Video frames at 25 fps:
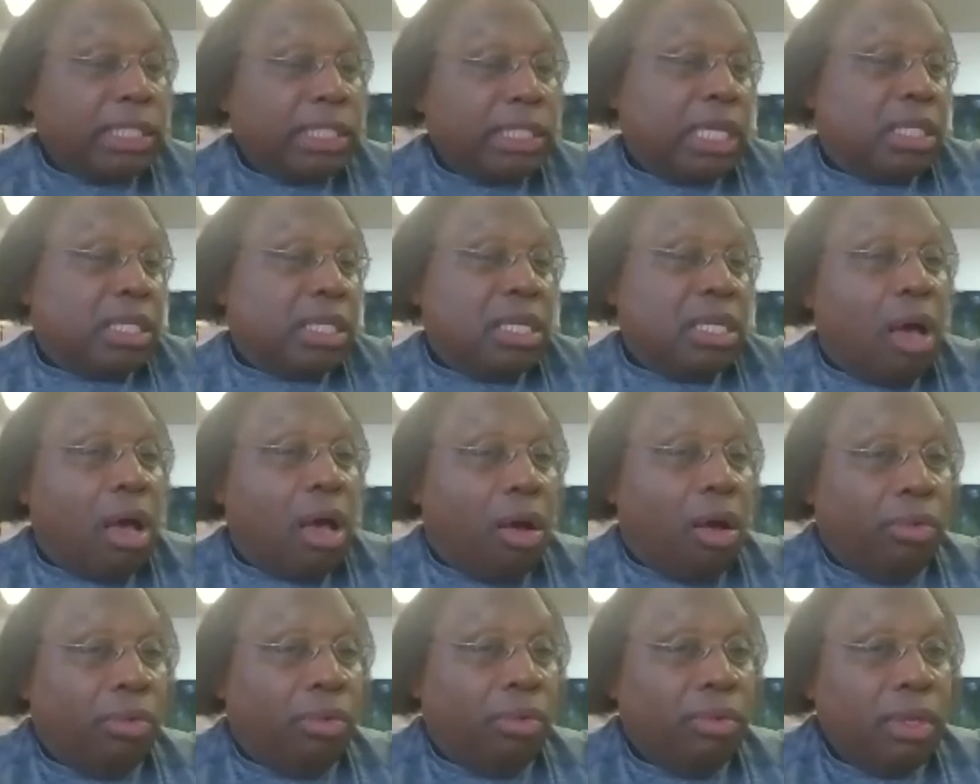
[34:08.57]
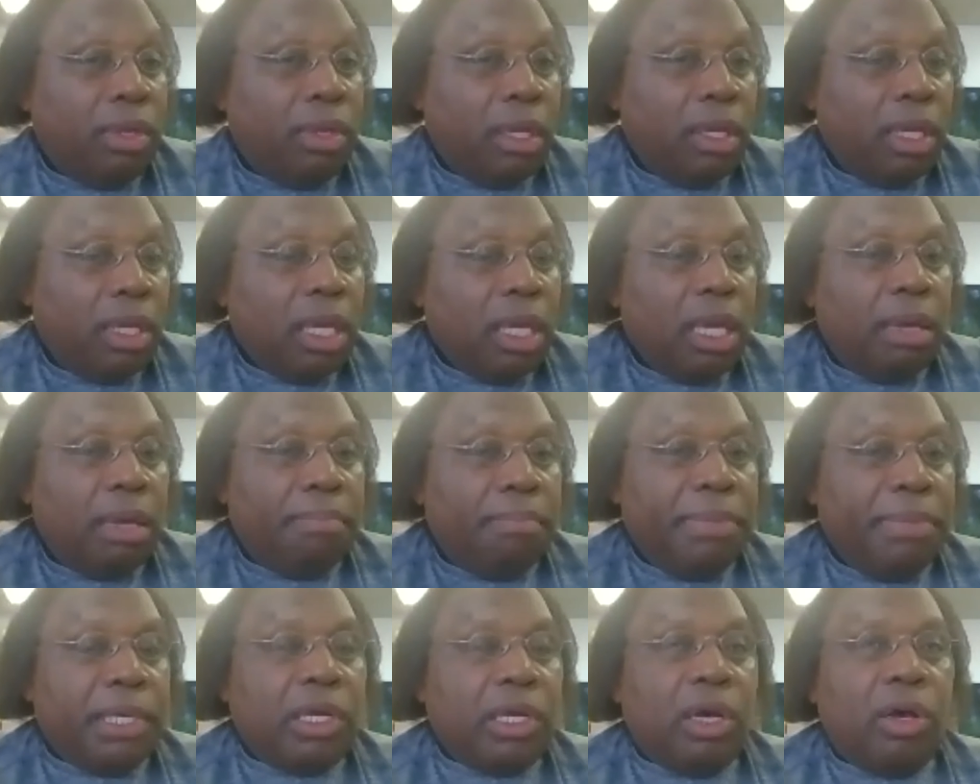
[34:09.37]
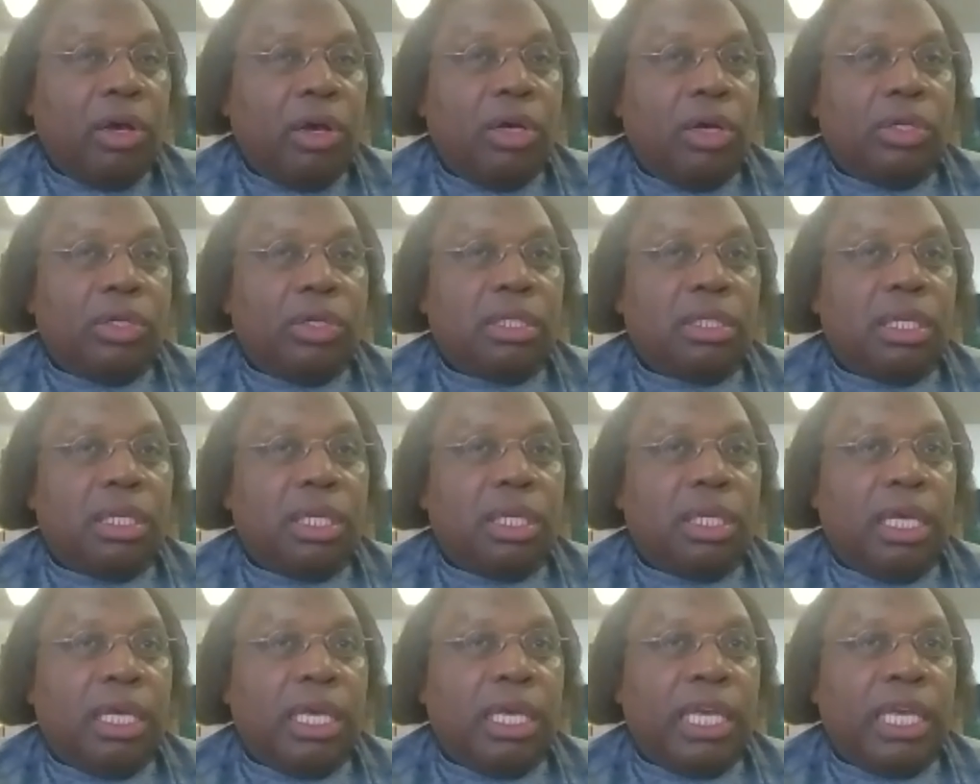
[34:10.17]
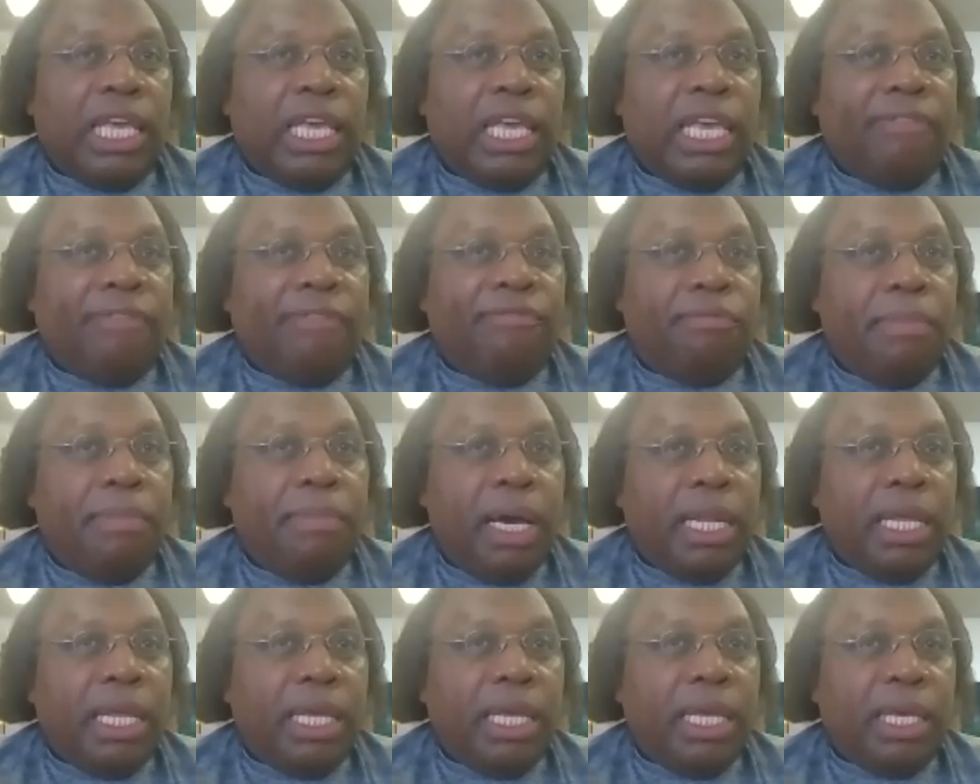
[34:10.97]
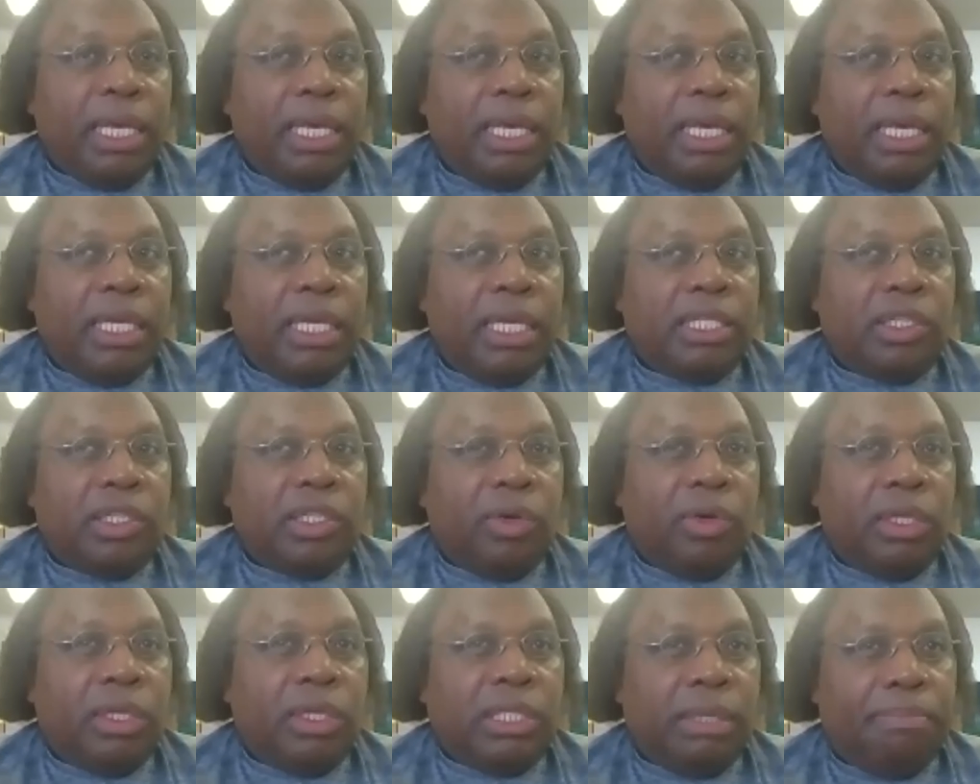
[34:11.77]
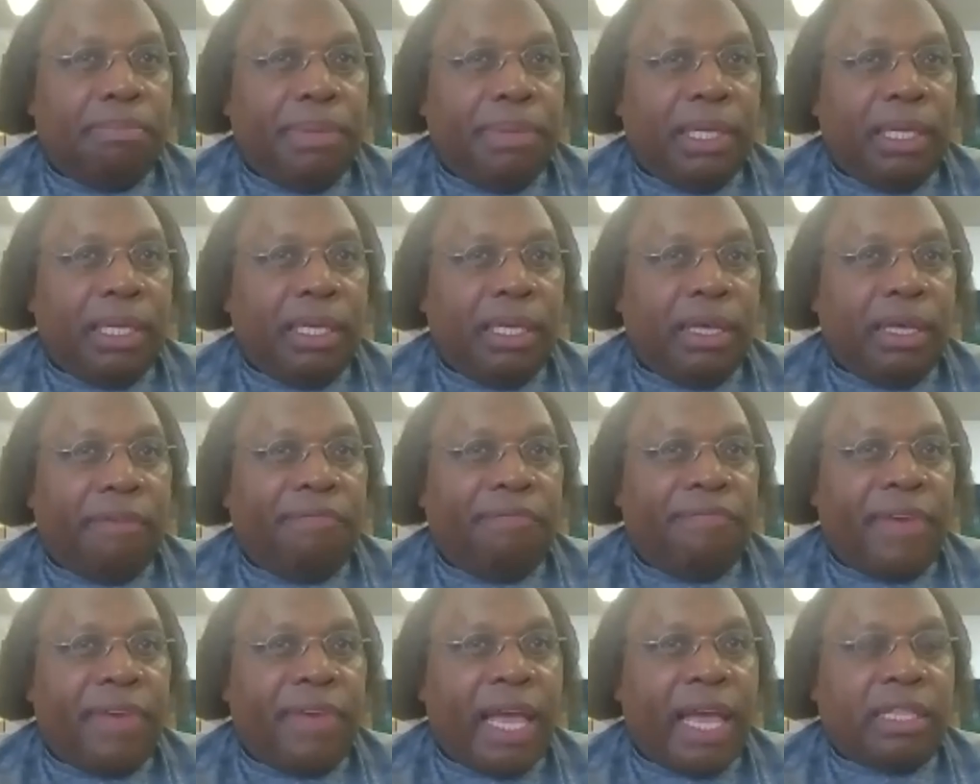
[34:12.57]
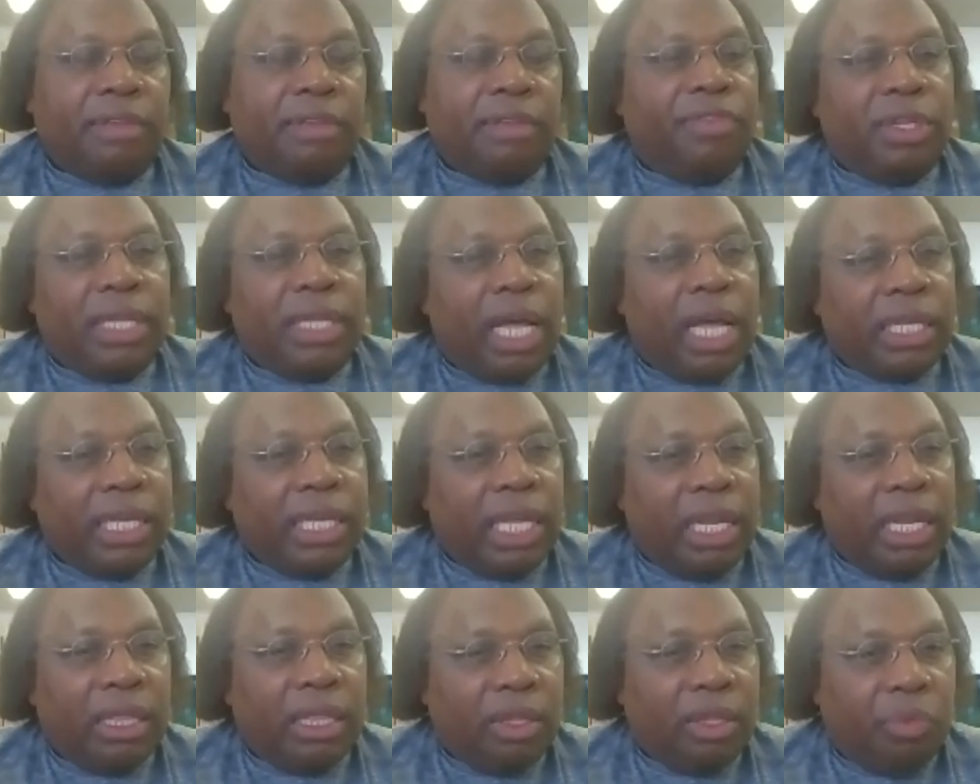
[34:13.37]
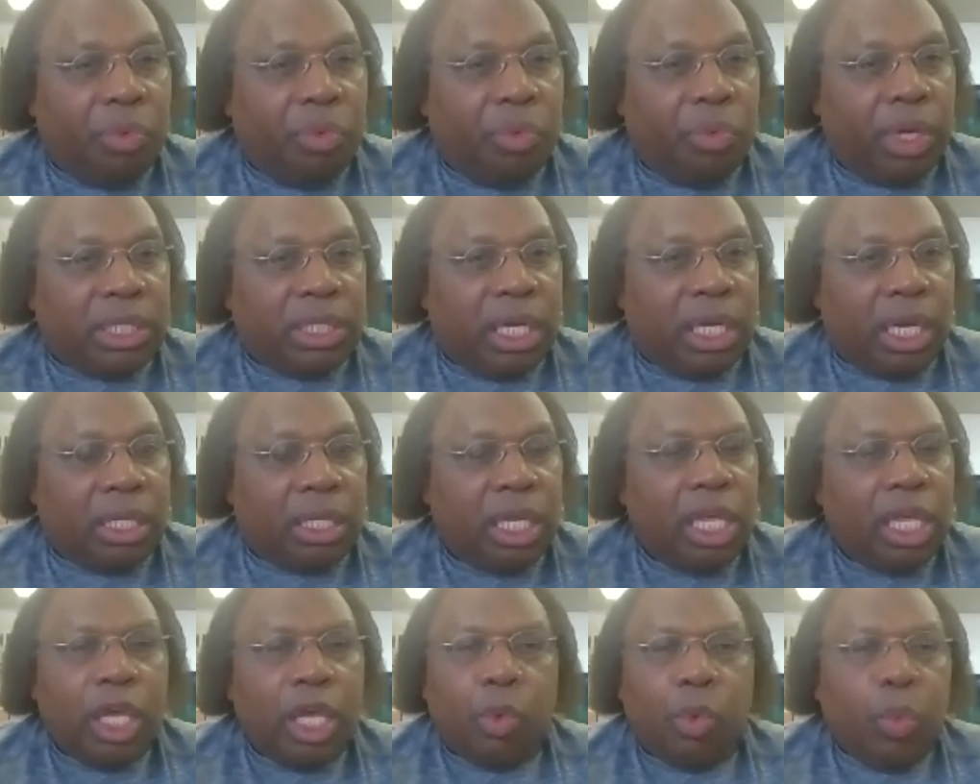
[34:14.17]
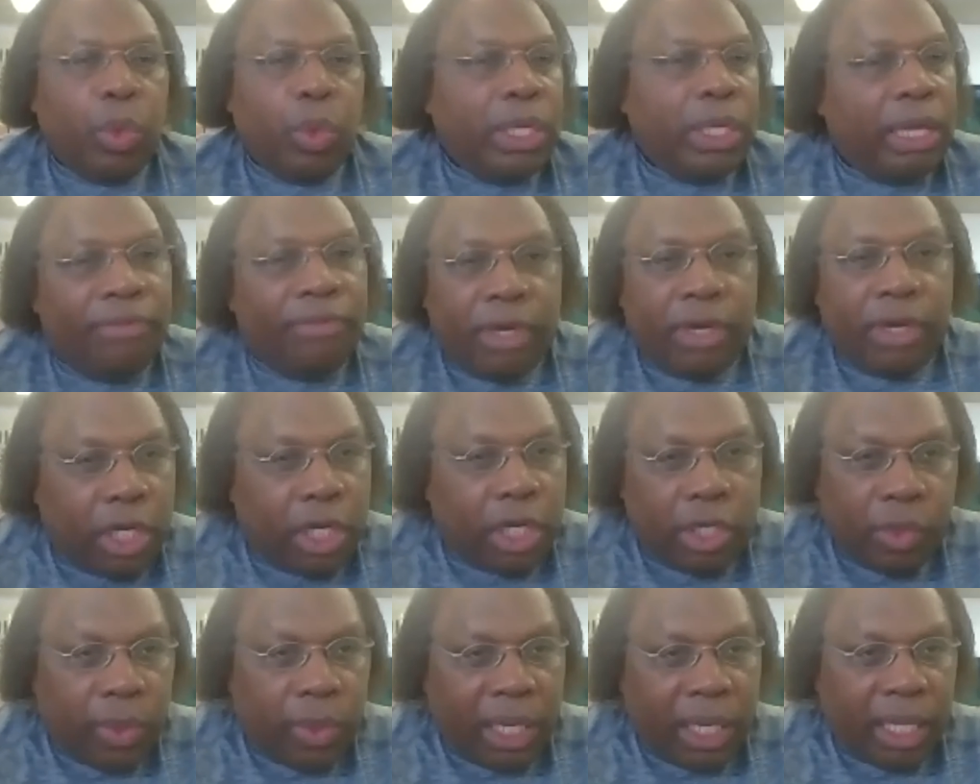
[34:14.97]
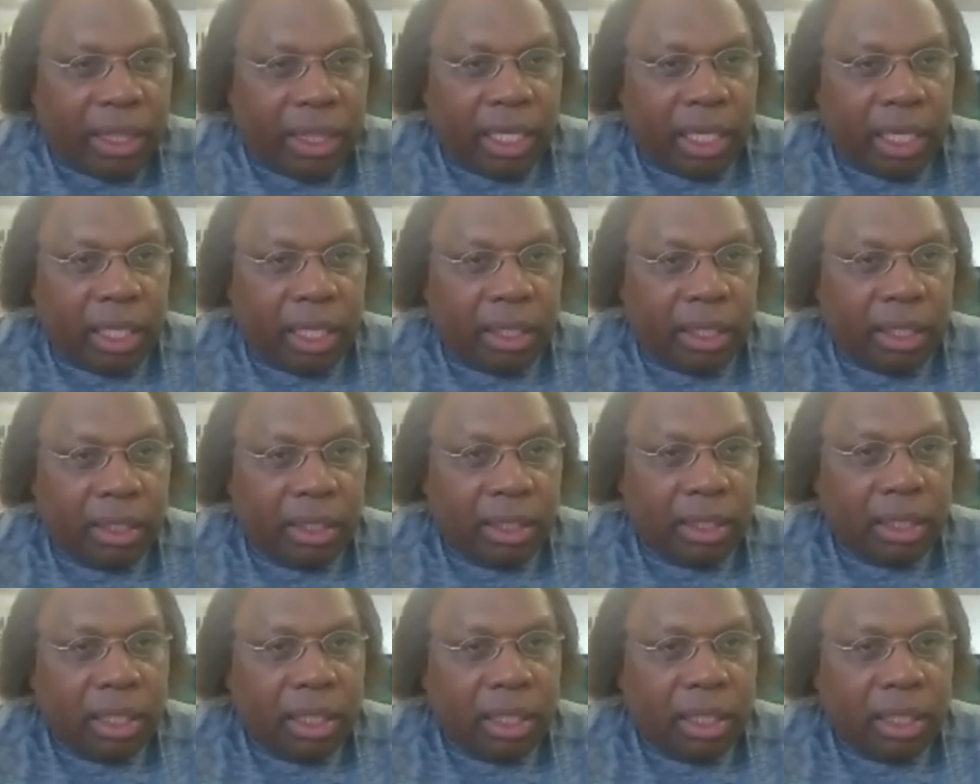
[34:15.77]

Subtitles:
I said, no, because if money is going to be a factor for not getting the work done, we're never going to do anything.